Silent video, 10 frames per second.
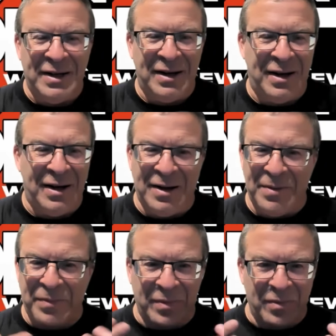
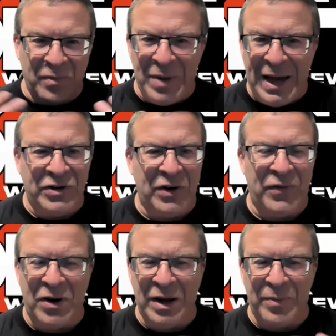Matt and Jeff
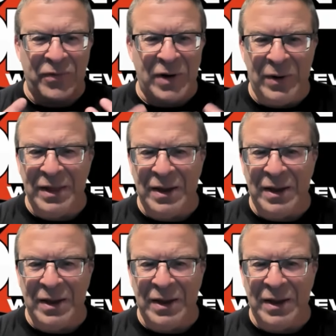Hardy been following